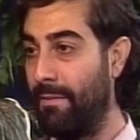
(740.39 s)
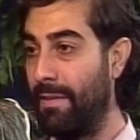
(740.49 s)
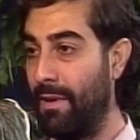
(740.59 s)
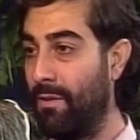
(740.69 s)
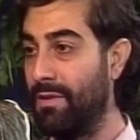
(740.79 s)

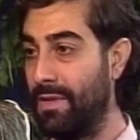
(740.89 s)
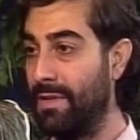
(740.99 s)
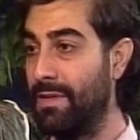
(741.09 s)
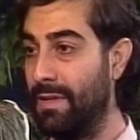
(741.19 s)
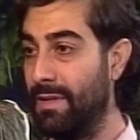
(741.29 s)

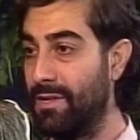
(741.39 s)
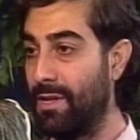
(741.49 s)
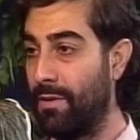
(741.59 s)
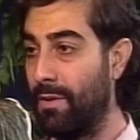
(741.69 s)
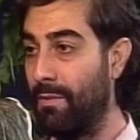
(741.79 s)
in the
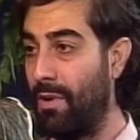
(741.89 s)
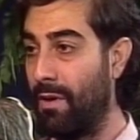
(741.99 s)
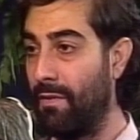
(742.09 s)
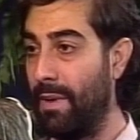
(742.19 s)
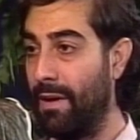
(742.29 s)
southern part
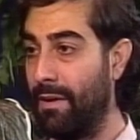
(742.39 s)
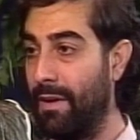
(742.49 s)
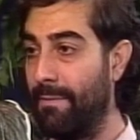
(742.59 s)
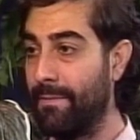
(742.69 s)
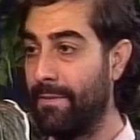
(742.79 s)
of
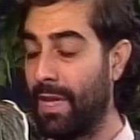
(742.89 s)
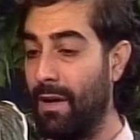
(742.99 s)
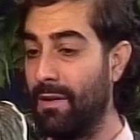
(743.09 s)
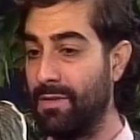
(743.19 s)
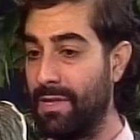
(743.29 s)
America,
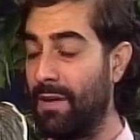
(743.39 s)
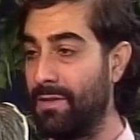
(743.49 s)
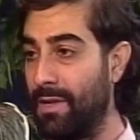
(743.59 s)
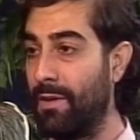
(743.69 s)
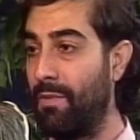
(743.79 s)

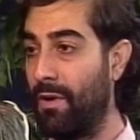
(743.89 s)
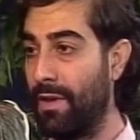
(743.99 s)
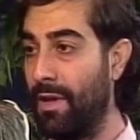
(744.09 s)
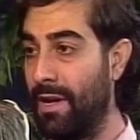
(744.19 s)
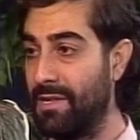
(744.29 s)
southern part of
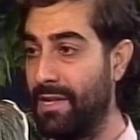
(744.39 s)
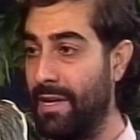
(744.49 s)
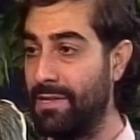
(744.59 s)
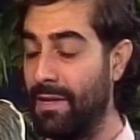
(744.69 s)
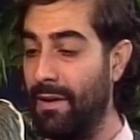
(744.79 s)
the United
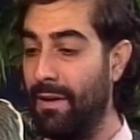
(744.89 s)
States.